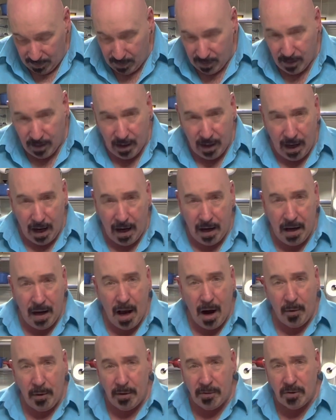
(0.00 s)
Okay,
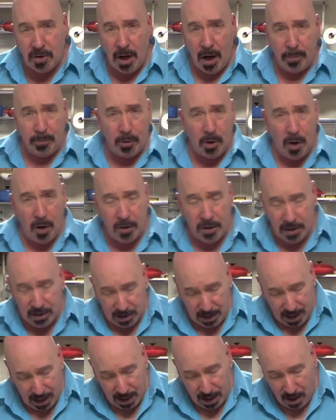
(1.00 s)
now we've chopped all the
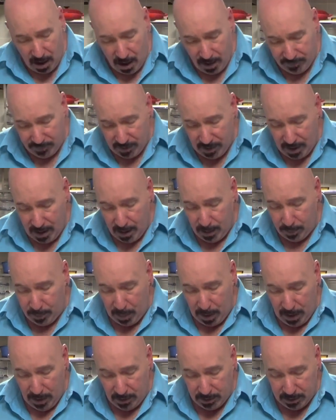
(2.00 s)
skin off there,
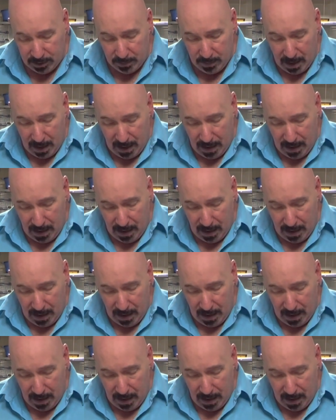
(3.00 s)
peeled them.